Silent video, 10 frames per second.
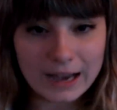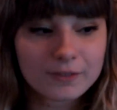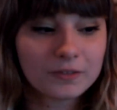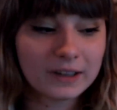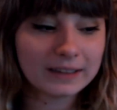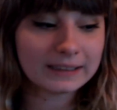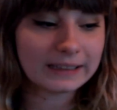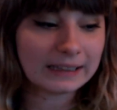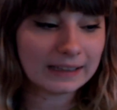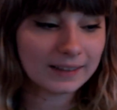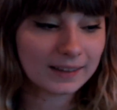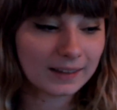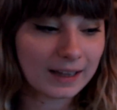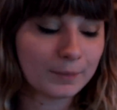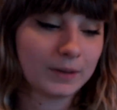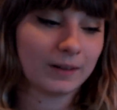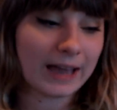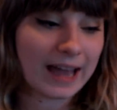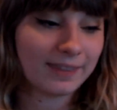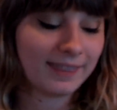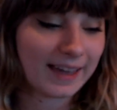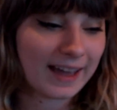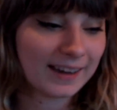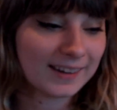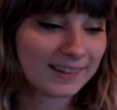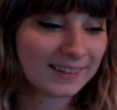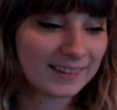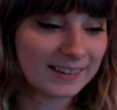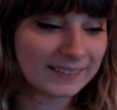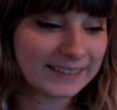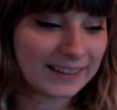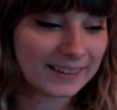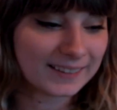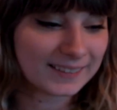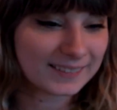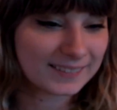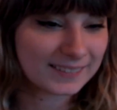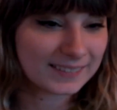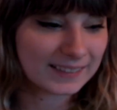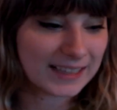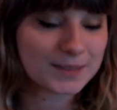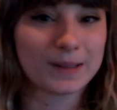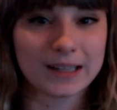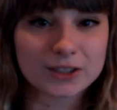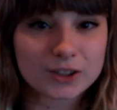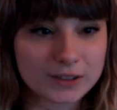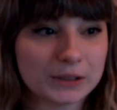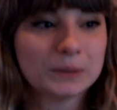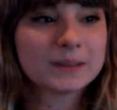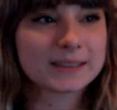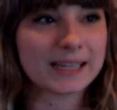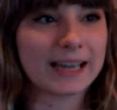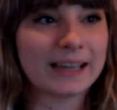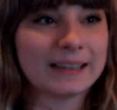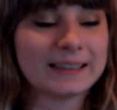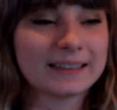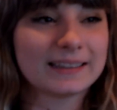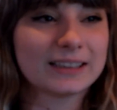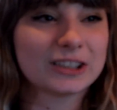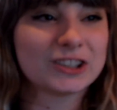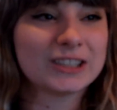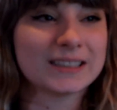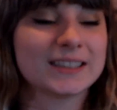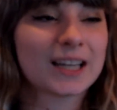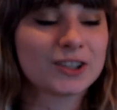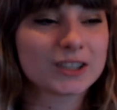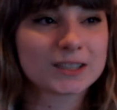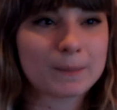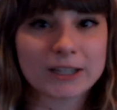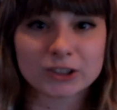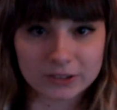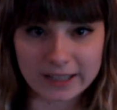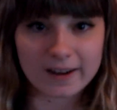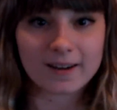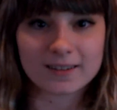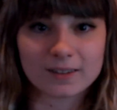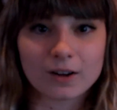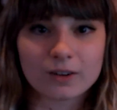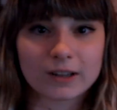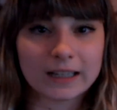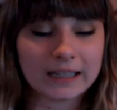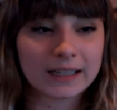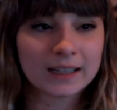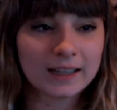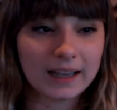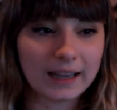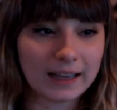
I really am glad that Ilya has been introduced, and she's such a special character already.